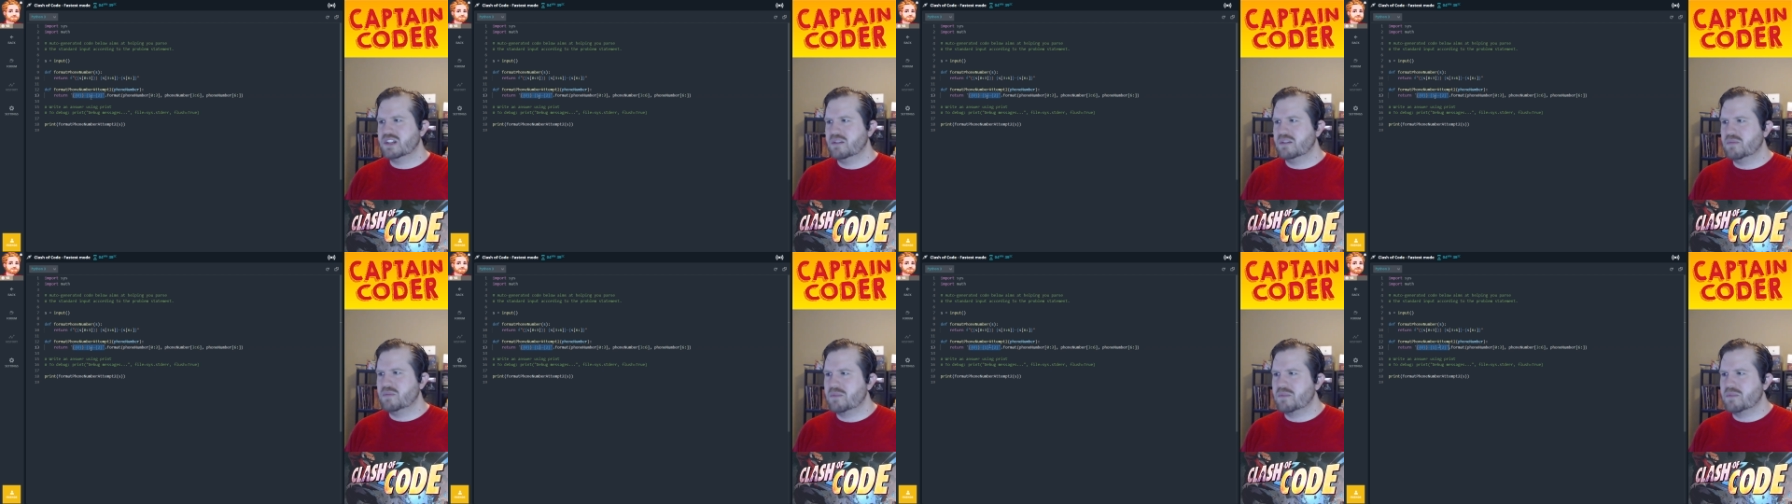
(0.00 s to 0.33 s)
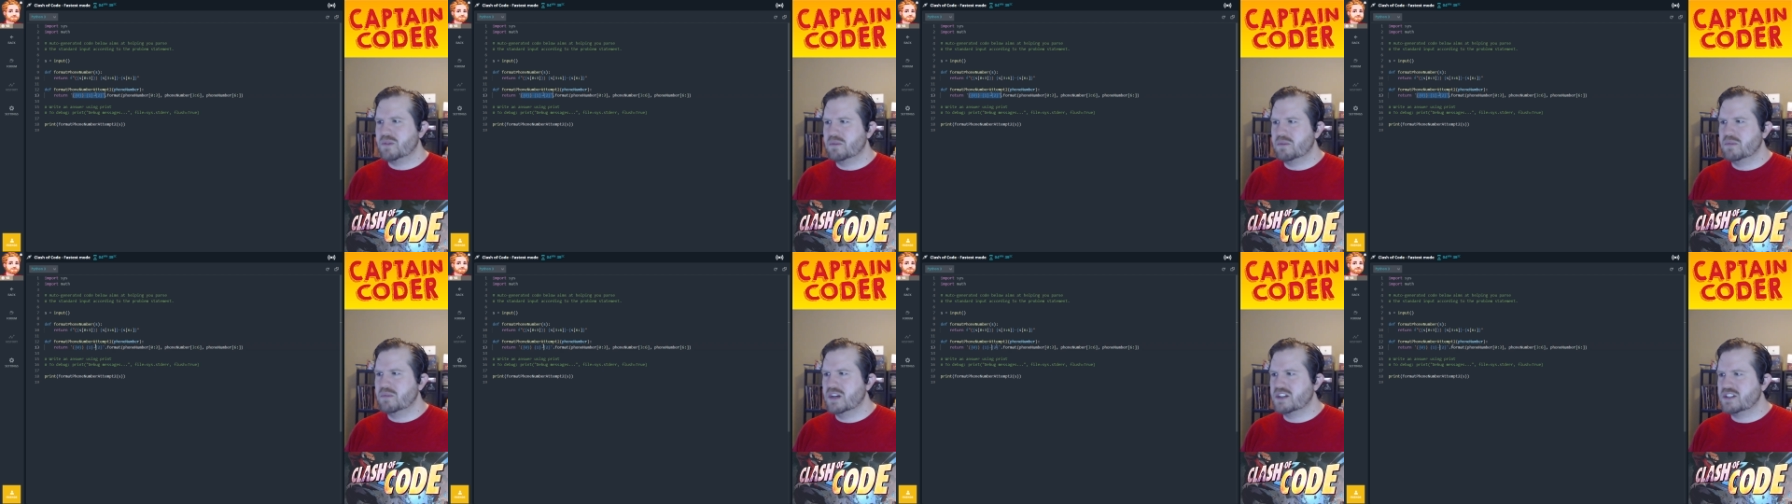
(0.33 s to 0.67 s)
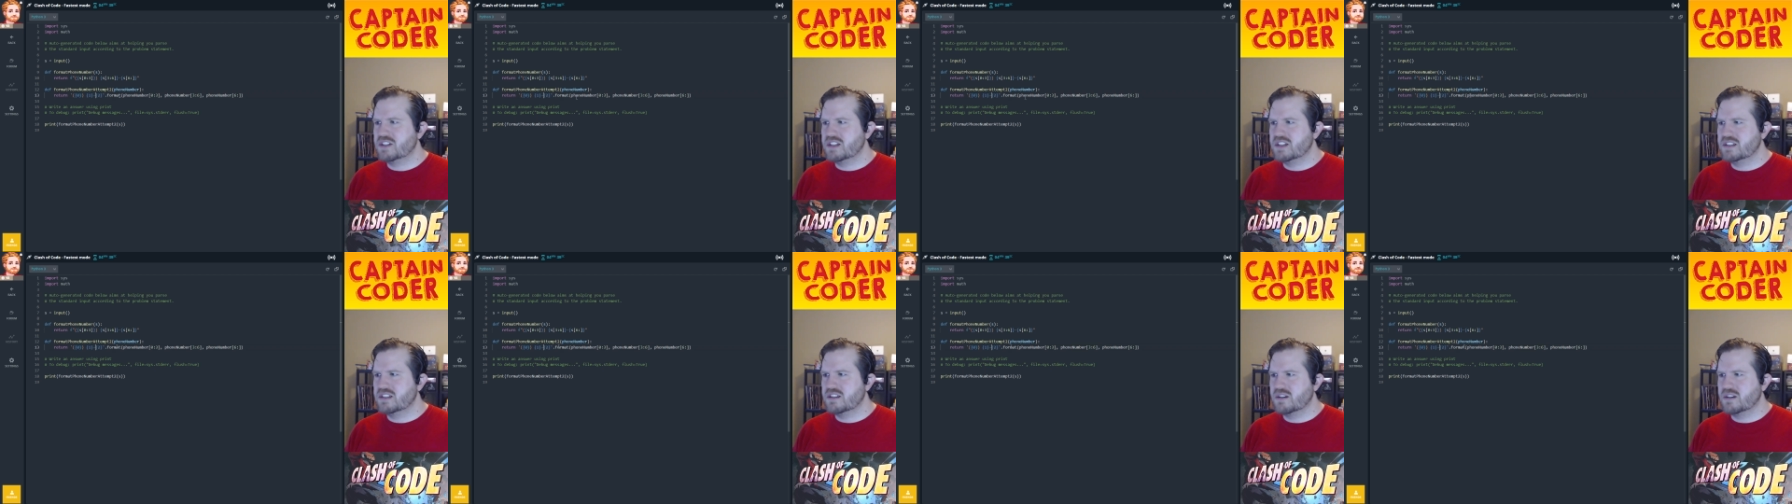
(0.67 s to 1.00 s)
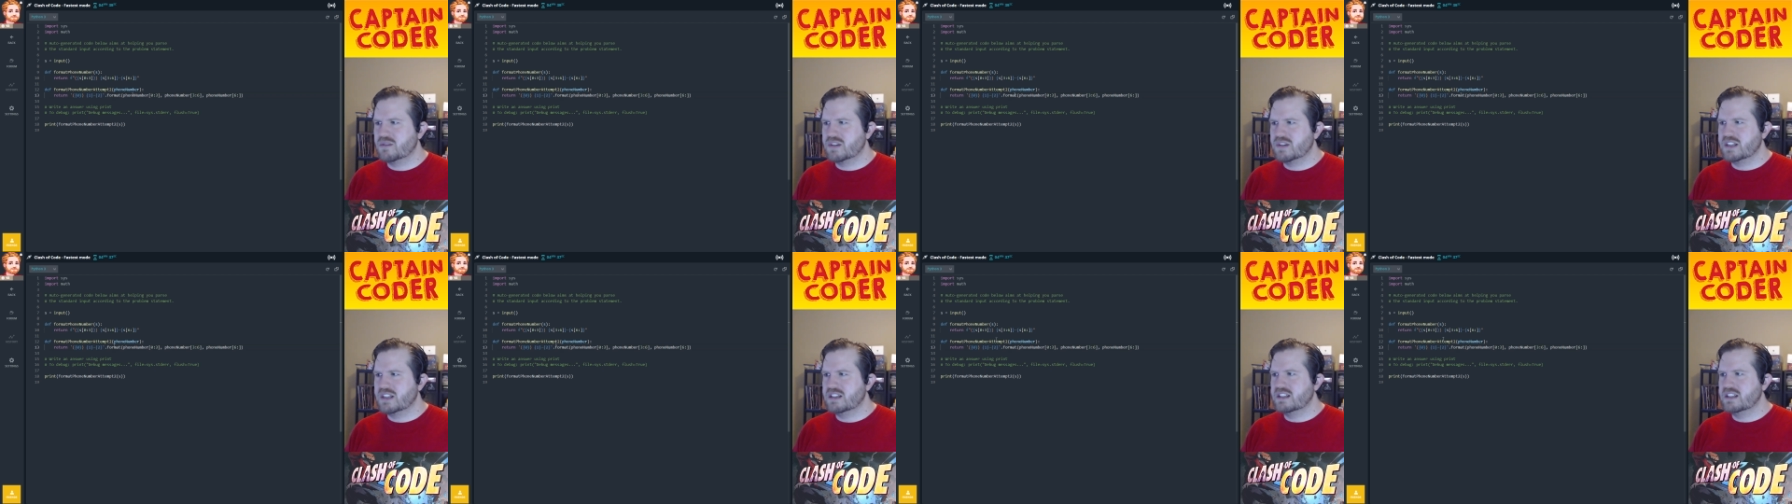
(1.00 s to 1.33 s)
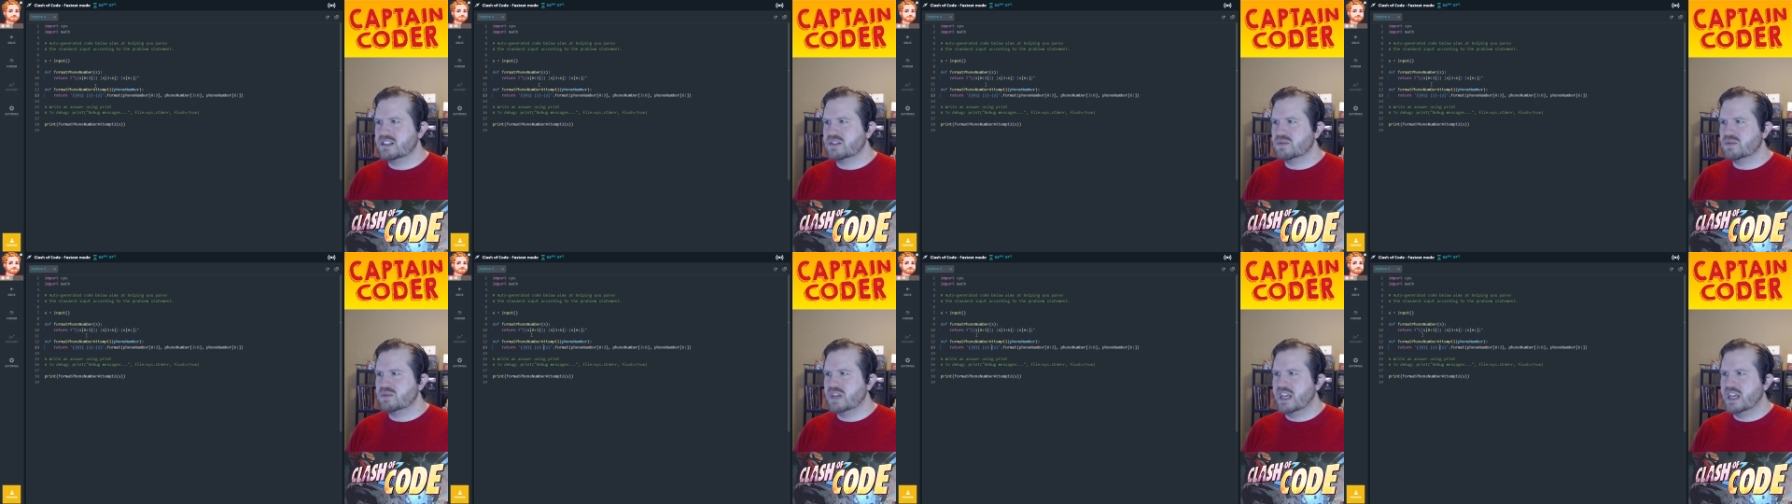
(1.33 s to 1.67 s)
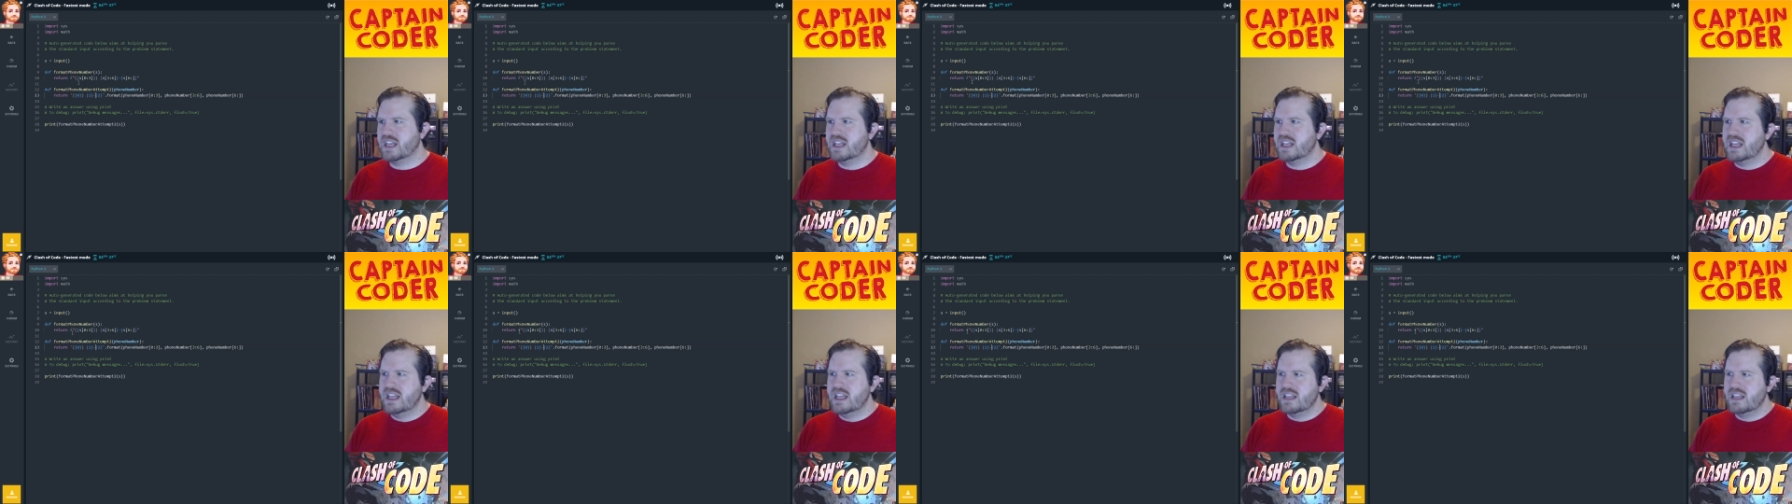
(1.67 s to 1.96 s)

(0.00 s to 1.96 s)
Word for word: It might be much easier to read this way